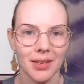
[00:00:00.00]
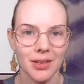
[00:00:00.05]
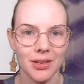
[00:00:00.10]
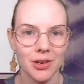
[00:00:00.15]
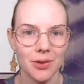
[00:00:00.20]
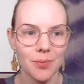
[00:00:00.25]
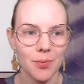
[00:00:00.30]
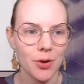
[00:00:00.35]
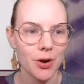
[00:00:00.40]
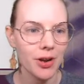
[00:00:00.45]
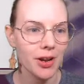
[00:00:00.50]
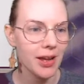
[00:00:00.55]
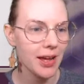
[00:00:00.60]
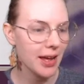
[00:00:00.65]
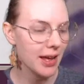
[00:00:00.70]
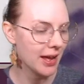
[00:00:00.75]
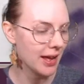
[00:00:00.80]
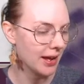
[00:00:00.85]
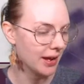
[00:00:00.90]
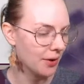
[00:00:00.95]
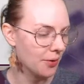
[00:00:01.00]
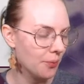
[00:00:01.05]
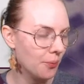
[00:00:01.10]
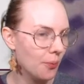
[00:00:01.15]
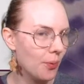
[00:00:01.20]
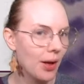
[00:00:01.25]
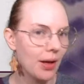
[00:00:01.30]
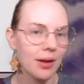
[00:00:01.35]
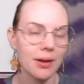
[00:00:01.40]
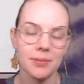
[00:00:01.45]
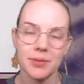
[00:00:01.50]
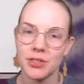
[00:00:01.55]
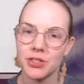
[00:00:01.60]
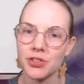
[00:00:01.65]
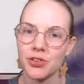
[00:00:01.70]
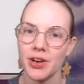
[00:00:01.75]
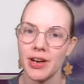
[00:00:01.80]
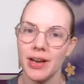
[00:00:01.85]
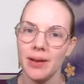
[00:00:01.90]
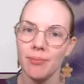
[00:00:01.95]
Good morning. Welcome to
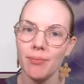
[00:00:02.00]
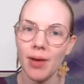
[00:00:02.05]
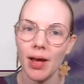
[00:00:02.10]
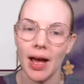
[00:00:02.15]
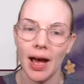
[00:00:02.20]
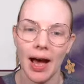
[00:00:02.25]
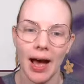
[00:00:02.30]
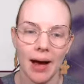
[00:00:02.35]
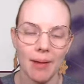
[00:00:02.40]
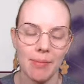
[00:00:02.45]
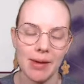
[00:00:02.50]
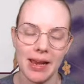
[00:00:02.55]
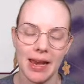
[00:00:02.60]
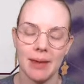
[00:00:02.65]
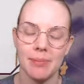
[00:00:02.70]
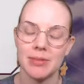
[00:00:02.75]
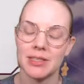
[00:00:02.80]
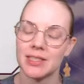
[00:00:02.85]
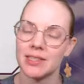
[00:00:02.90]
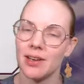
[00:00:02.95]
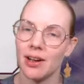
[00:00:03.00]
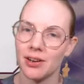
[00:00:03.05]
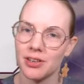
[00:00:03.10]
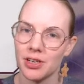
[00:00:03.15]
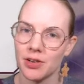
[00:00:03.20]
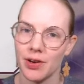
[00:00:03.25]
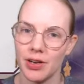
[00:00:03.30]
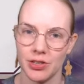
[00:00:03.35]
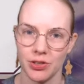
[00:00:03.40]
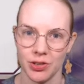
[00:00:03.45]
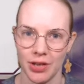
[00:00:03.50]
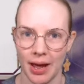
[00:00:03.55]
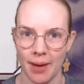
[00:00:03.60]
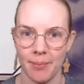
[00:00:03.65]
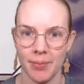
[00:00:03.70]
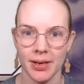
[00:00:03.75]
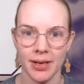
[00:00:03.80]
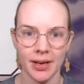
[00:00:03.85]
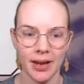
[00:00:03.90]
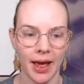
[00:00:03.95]
stream. My name is Dr. Rachel
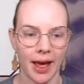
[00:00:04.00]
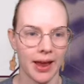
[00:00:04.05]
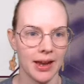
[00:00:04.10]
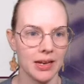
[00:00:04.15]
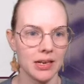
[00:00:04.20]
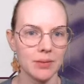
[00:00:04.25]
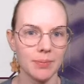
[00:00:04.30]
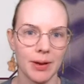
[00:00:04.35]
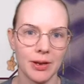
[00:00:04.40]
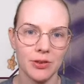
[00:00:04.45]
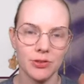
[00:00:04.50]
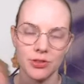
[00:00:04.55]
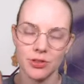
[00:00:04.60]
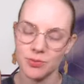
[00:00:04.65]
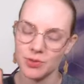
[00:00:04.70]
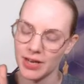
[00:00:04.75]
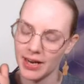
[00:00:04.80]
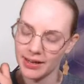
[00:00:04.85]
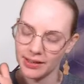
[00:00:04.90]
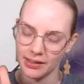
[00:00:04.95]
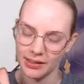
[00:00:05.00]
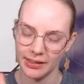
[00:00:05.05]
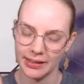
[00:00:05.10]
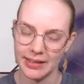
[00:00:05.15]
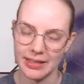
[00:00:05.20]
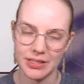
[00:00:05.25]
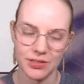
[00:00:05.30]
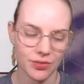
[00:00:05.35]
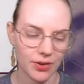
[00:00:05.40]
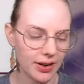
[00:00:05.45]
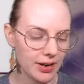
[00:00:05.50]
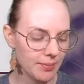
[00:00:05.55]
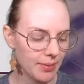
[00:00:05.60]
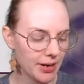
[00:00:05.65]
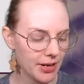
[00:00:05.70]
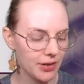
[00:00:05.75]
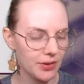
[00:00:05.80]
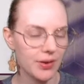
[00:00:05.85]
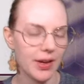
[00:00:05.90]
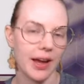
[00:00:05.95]
Tapman, and my YouTube channel is for
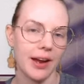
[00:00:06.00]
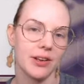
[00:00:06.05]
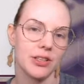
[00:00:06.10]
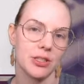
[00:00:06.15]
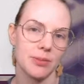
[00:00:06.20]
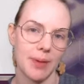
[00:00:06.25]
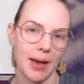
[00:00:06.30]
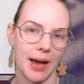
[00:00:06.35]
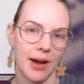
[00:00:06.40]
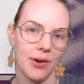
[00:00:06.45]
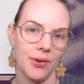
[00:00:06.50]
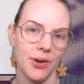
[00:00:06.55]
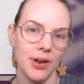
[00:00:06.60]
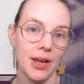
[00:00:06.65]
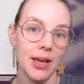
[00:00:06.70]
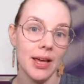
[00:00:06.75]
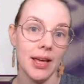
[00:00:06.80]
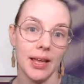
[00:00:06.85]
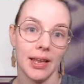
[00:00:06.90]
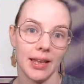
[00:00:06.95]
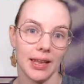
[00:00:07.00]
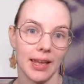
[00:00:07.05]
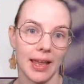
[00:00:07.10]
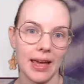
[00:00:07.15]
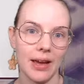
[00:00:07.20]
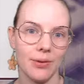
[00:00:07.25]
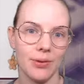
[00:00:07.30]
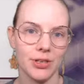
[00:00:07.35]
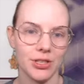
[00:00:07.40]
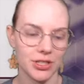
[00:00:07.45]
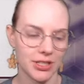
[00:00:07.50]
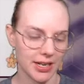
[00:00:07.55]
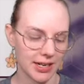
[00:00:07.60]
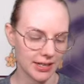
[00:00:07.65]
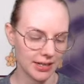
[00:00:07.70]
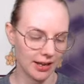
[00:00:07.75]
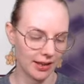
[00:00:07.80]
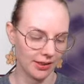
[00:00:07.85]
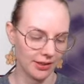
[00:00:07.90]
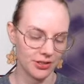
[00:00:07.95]
anybody who cares about language
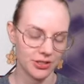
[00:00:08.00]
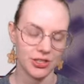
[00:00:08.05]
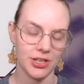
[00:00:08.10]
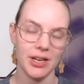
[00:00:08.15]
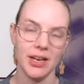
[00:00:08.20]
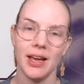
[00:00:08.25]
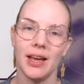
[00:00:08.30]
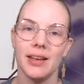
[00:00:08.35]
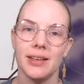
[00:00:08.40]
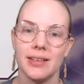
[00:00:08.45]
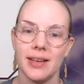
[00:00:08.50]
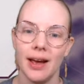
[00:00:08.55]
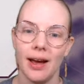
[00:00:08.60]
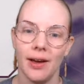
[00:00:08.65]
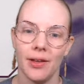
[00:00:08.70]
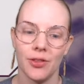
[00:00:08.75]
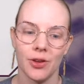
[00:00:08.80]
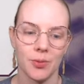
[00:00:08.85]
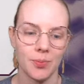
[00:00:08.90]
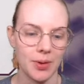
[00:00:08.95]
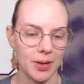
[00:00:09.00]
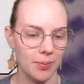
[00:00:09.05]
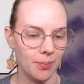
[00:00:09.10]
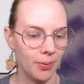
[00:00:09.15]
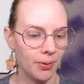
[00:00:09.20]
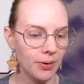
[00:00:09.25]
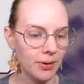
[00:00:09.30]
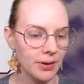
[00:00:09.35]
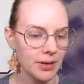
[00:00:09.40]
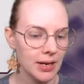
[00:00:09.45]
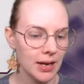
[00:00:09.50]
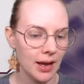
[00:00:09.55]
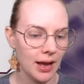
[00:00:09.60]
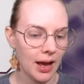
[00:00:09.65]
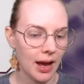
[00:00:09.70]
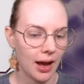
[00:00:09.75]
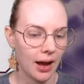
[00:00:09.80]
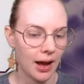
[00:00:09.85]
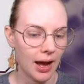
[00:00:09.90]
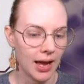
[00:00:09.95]
technology and other people.
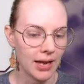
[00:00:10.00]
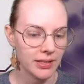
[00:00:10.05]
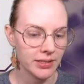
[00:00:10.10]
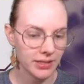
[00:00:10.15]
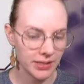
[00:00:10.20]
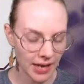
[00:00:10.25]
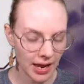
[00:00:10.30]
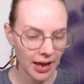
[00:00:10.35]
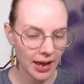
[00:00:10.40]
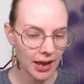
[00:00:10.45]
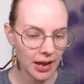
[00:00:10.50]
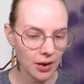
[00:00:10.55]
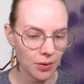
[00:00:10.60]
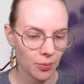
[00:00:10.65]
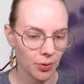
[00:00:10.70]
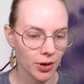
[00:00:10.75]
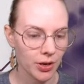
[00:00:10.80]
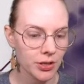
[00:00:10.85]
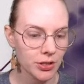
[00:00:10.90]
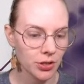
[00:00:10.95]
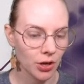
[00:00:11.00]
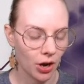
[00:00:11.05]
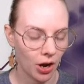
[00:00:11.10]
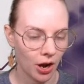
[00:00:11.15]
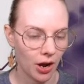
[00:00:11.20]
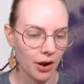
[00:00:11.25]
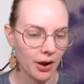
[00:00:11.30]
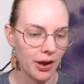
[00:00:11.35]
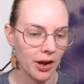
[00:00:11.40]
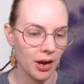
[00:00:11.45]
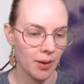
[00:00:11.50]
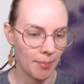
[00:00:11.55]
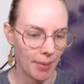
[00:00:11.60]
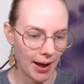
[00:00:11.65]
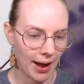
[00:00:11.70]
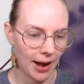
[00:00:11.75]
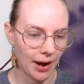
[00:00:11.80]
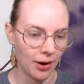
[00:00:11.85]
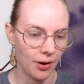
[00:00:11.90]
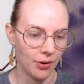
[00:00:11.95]
And today we're going to talk
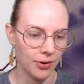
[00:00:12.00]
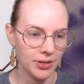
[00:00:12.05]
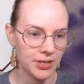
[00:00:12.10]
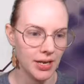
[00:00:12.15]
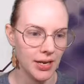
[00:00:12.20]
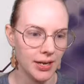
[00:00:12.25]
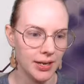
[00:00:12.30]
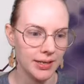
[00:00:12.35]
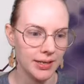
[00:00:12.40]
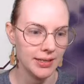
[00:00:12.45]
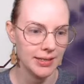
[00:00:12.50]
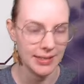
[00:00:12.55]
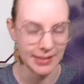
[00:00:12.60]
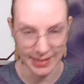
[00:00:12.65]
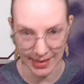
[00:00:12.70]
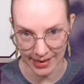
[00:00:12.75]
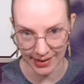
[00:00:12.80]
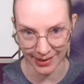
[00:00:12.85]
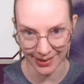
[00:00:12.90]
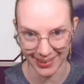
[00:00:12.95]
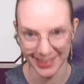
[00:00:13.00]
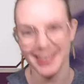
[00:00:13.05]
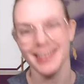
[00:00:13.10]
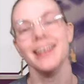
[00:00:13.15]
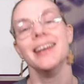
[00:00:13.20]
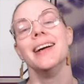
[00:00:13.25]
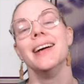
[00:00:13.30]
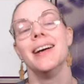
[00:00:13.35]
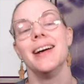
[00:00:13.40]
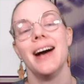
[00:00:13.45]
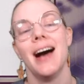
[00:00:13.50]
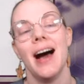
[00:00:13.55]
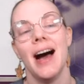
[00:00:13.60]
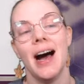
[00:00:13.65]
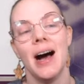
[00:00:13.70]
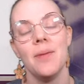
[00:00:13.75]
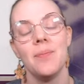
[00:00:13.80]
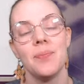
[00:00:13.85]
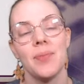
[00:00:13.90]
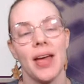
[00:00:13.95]
about data.
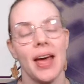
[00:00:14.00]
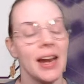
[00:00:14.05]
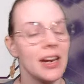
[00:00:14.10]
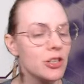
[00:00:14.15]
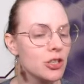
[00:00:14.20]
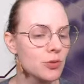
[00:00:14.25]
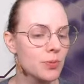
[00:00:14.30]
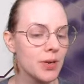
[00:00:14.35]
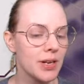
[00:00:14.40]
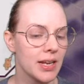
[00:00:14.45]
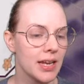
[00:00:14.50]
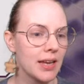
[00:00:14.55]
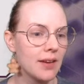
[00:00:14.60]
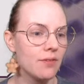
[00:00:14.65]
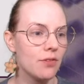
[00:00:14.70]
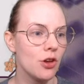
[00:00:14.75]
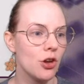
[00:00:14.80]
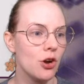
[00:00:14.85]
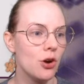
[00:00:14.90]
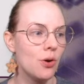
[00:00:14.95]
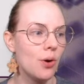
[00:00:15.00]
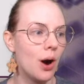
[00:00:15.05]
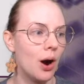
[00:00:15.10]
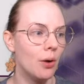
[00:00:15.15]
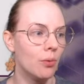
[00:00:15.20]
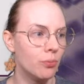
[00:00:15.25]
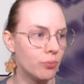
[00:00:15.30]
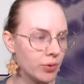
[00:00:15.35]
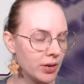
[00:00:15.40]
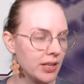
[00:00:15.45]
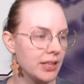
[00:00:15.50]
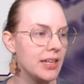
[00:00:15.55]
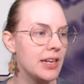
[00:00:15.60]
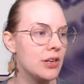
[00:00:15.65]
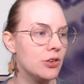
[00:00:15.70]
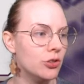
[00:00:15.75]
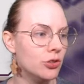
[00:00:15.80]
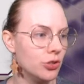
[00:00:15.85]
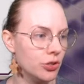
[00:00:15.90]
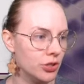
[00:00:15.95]
And I just want to give you a
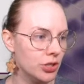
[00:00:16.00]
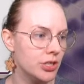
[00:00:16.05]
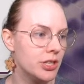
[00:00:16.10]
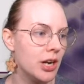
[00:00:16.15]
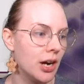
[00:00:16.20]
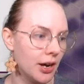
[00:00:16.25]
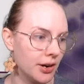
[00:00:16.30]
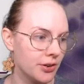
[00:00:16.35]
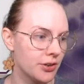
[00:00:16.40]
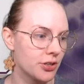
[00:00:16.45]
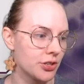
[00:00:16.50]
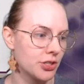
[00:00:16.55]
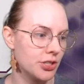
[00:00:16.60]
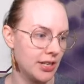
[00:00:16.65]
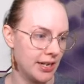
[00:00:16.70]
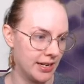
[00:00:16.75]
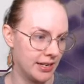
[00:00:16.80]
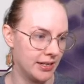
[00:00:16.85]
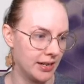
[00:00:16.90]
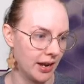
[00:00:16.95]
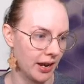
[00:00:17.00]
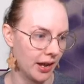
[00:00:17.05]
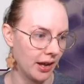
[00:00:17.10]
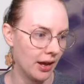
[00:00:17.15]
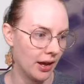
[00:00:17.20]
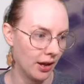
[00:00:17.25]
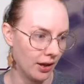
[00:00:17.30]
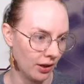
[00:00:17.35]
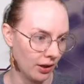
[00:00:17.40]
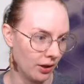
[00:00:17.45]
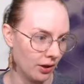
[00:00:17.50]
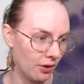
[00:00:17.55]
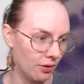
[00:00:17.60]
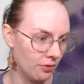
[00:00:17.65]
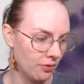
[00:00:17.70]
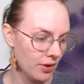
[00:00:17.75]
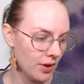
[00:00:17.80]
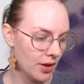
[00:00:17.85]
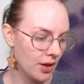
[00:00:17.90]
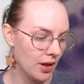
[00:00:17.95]
really good understanding
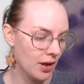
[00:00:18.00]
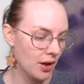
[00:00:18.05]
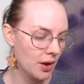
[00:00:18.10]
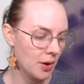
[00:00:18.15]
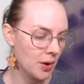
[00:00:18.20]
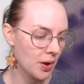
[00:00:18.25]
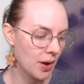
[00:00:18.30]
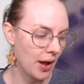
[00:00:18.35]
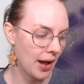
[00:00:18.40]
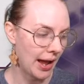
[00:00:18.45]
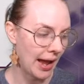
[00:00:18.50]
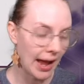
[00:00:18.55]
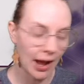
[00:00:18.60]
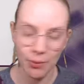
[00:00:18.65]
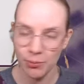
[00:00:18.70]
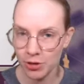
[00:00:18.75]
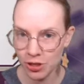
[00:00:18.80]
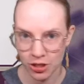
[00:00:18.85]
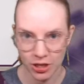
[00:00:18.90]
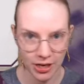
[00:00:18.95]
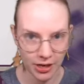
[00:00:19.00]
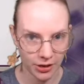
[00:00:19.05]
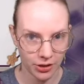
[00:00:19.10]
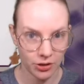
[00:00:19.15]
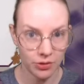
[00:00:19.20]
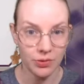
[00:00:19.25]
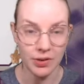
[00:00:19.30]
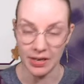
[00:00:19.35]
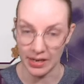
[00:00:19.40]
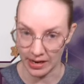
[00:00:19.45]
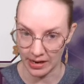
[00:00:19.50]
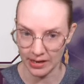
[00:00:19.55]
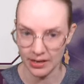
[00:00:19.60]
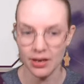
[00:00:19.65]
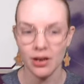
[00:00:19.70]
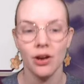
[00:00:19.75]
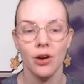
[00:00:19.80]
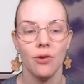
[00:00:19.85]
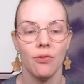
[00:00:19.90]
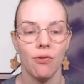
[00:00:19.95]
of how much data you
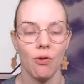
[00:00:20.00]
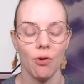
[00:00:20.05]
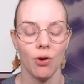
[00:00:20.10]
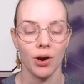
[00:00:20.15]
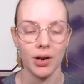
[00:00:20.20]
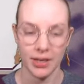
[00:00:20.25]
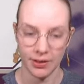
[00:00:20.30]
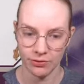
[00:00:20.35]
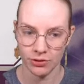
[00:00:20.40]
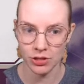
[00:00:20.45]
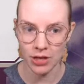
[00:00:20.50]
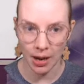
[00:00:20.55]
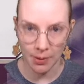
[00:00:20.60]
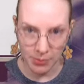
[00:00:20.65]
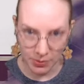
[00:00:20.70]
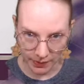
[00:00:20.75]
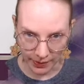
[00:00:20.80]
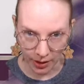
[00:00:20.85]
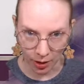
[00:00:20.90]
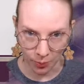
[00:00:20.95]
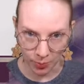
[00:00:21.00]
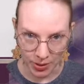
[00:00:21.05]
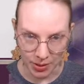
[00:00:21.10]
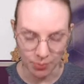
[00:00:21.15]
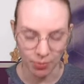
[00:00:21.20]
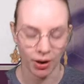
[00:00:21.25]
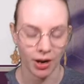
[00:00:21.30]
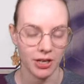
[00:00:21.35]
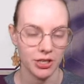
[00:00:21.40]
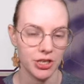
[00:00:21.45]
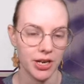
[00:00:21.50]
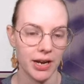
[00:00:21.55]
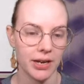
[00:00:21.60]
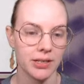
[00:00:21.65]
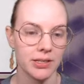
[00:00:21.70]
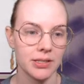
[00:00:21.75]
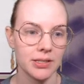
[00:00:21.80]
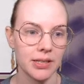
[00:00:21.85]
need for different types of NLP projects,